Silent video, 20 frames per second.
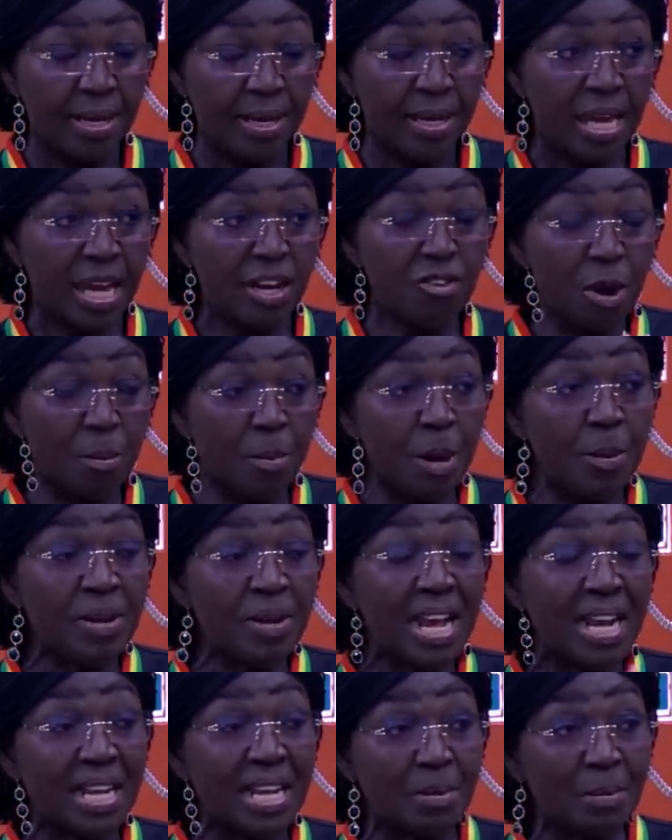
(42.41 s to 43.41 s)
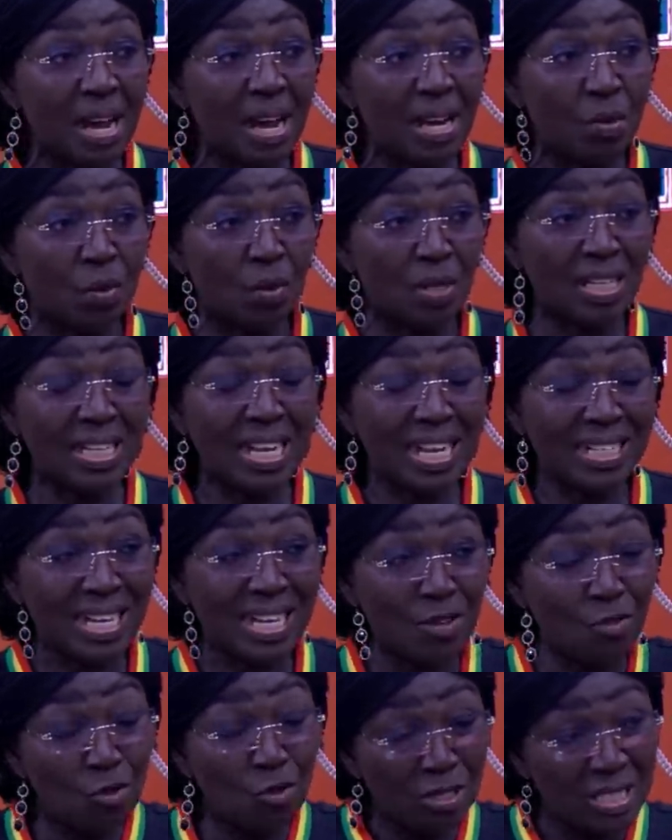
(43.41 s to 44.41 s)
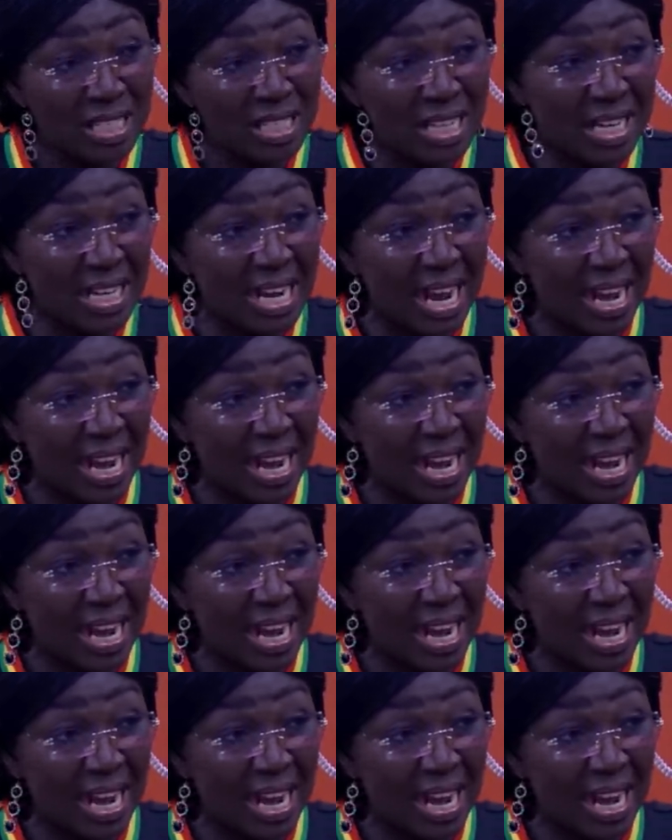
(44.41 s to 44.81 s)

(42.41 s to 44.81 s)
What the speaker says: enye mu ye de ma no data no o si ne dan